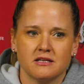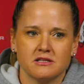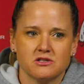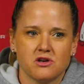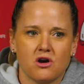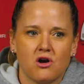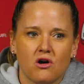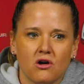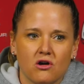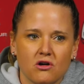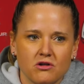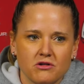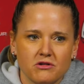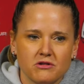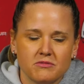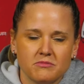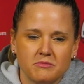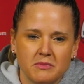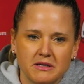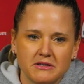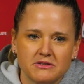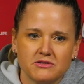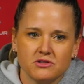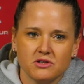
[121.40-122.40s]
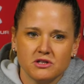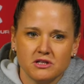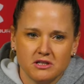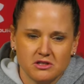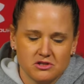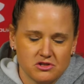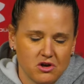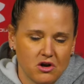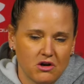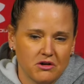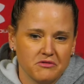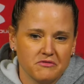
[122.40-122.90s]
it's hard mentally, and
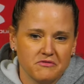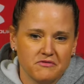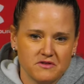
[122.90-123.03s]
it's hard